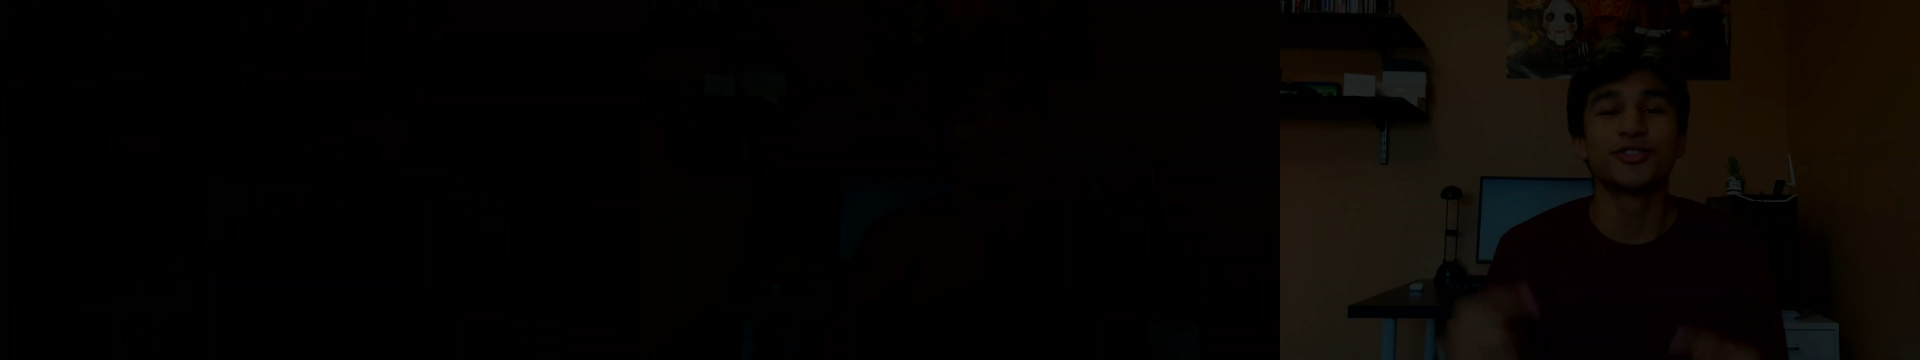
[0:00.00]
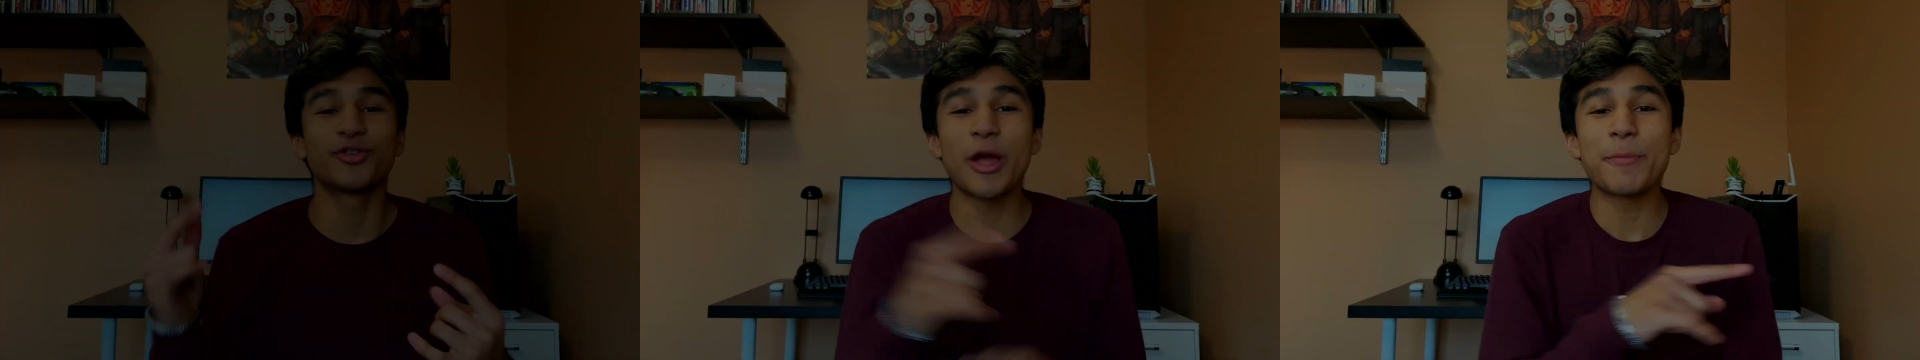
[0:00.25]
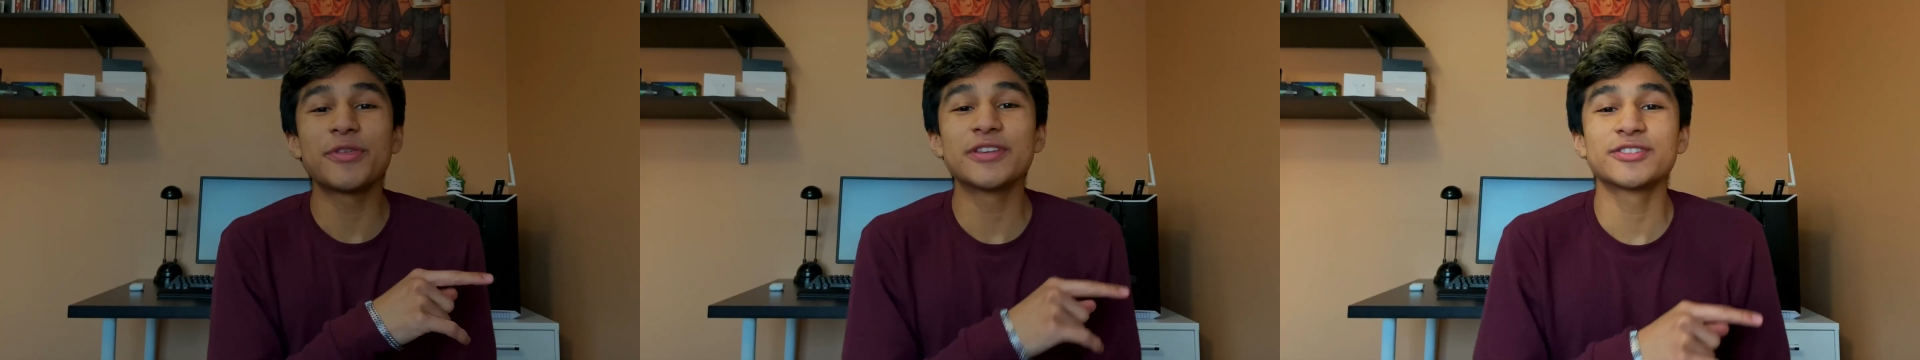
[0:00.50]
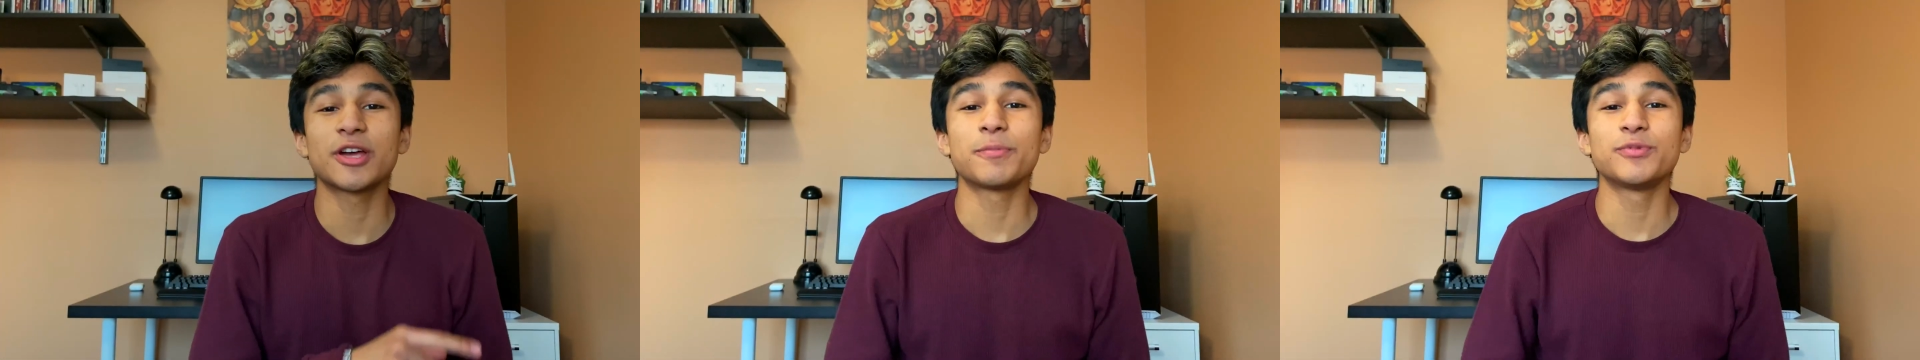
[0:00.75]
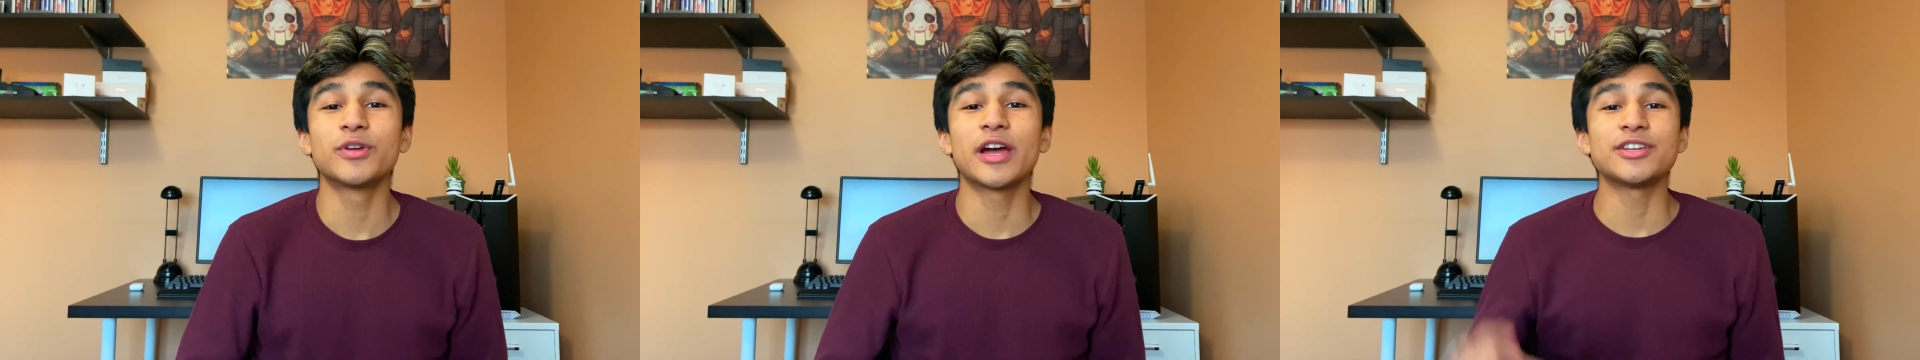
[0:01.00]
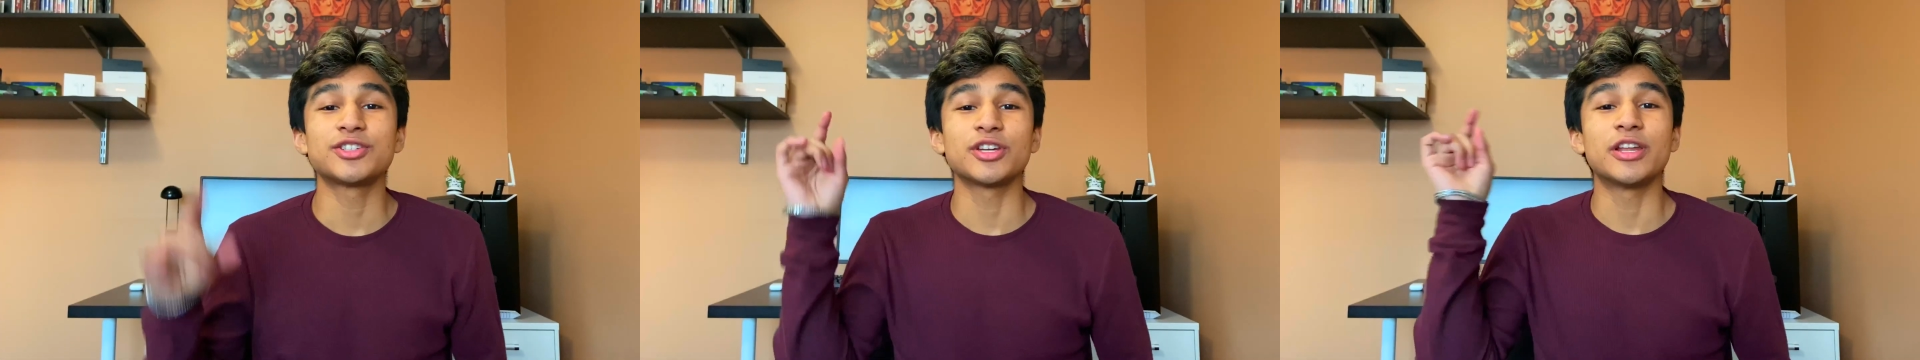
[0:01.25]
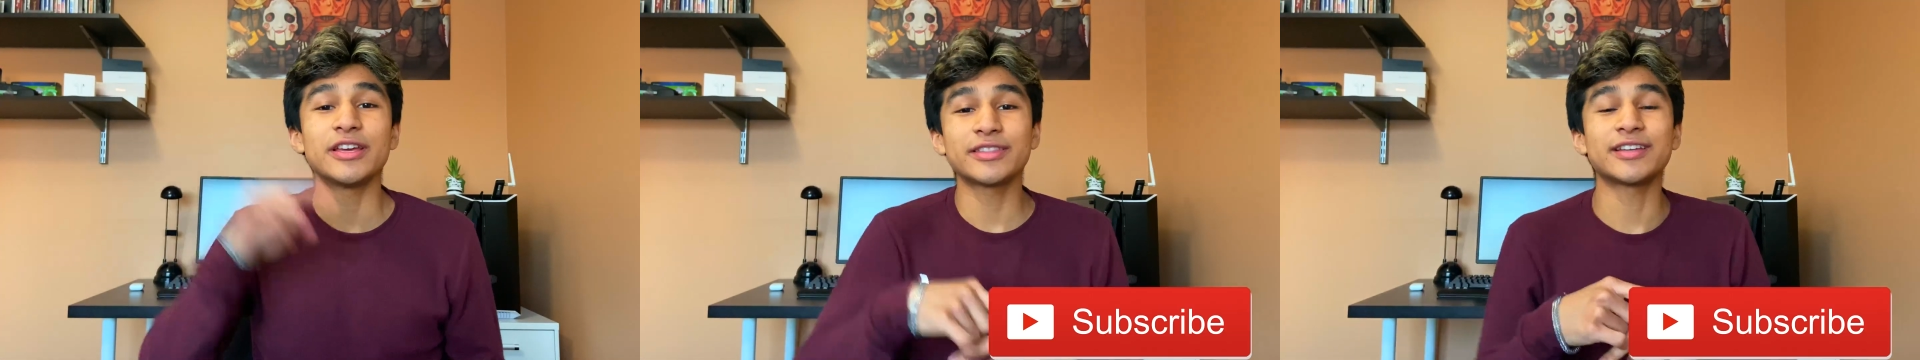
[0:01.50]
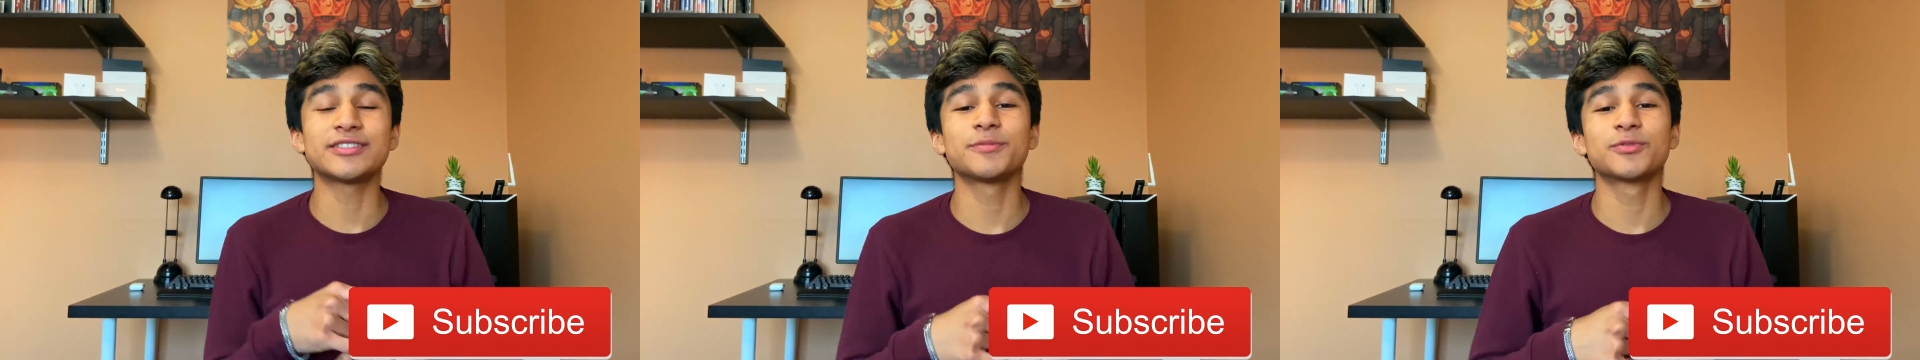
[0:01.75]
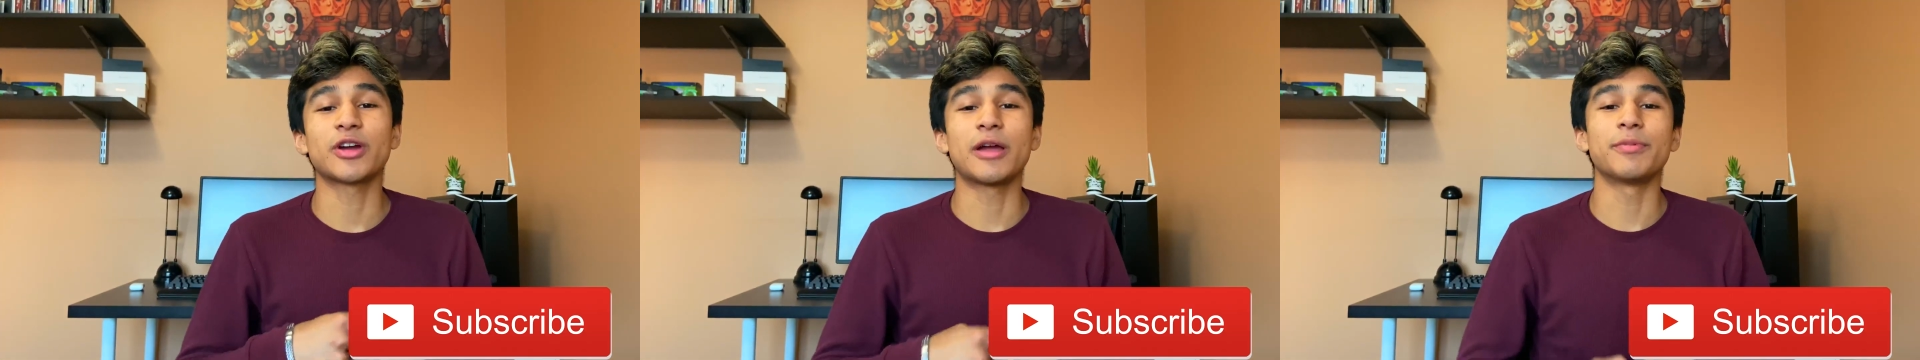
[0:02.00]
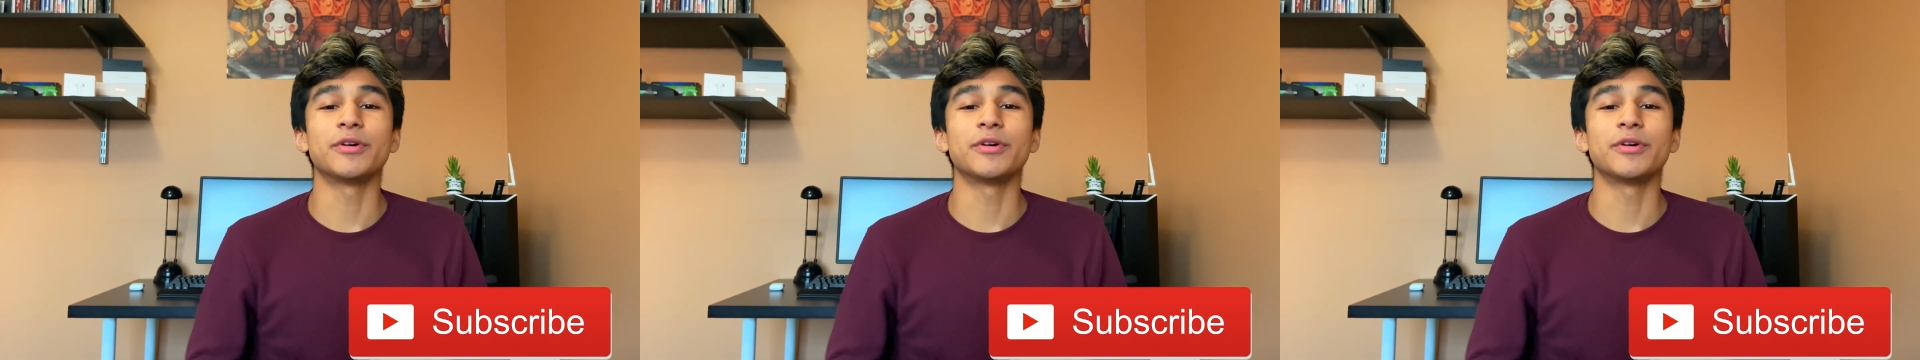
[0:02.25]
So to wrap things up, you guys should hit that subscribe